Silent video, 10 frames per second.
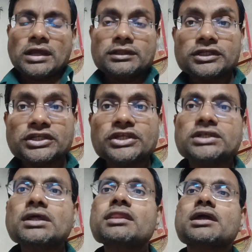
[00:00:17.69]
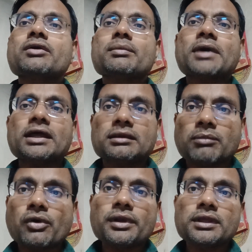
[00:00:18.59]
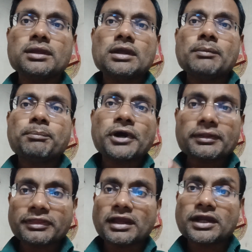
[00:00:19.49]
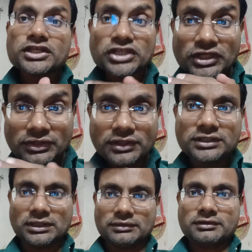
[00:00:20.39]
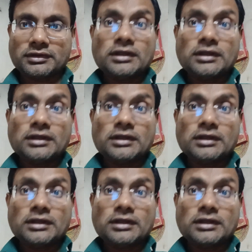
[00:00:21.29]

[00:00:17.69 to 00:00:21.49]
The distance covered by the body per second increases.